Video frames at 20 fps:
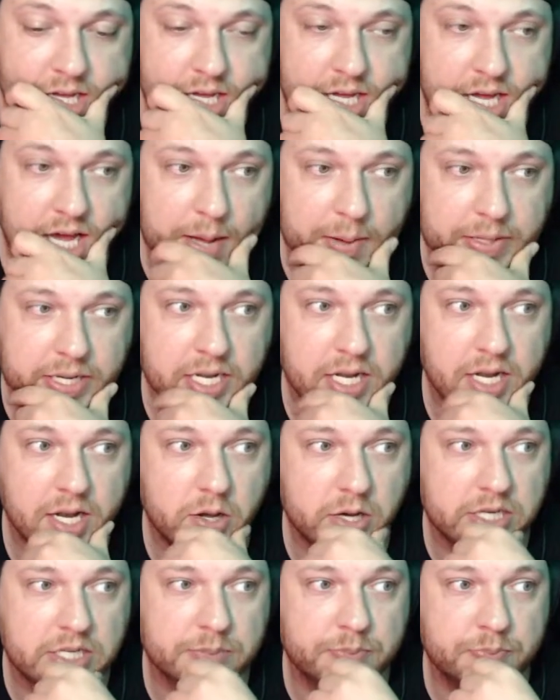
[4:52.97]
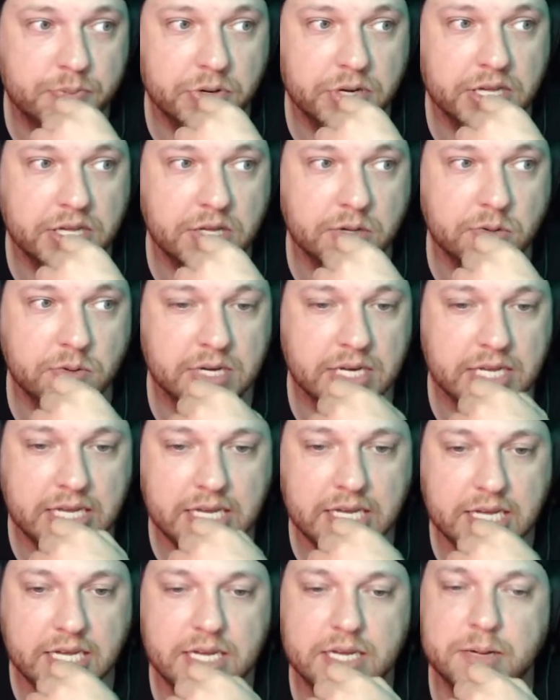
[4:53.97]
I mean, it looks pretty
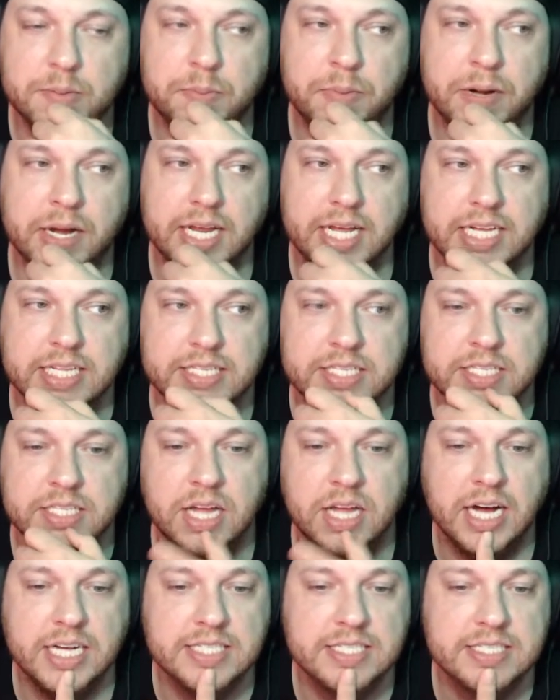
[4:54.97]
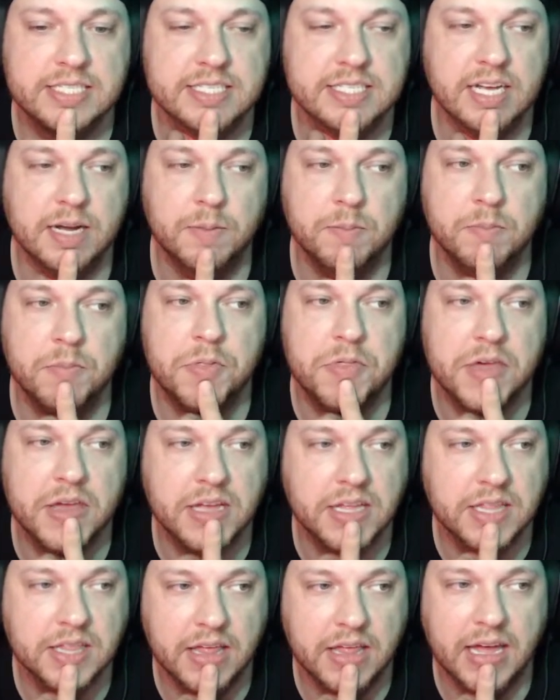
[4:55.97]
unique, but it's not
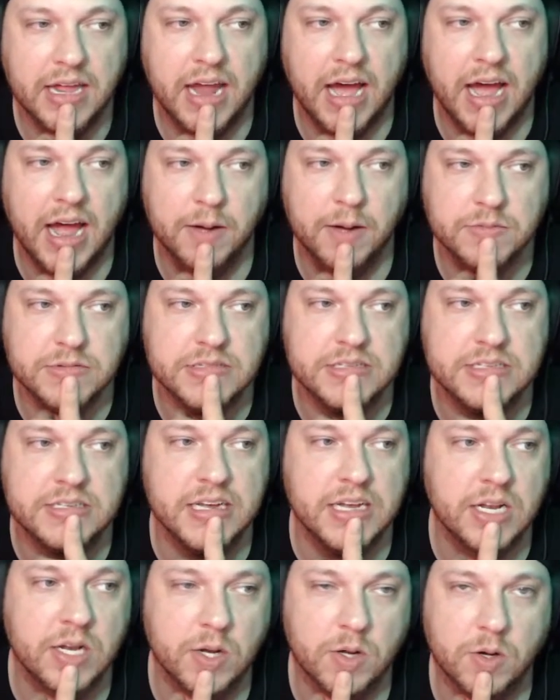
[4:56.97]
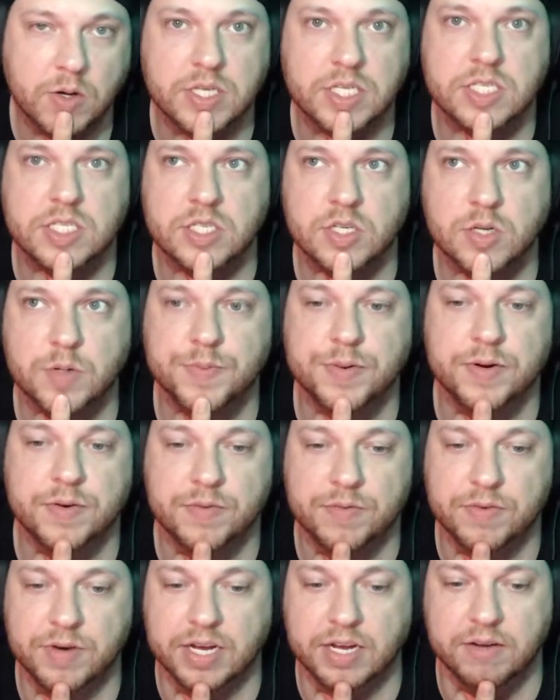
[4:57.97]
something that I would say looks super
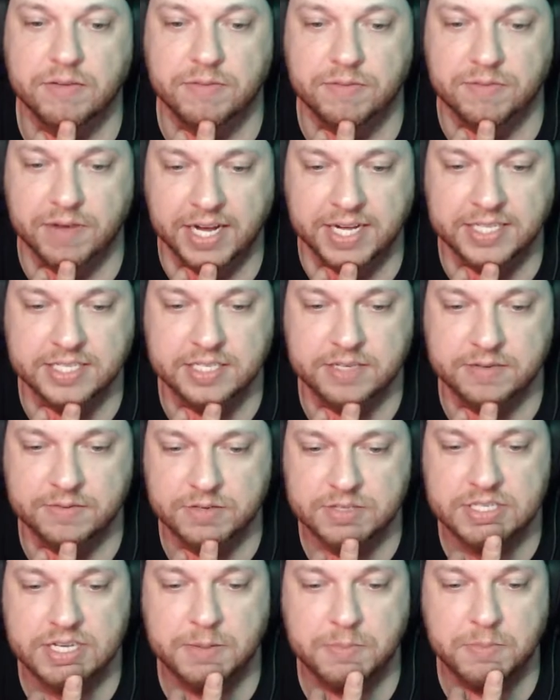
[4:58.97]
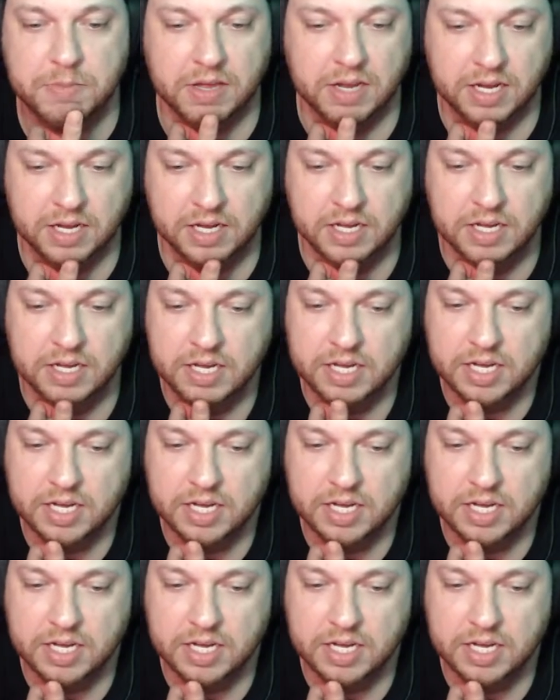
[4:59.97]
freaking fancy for something,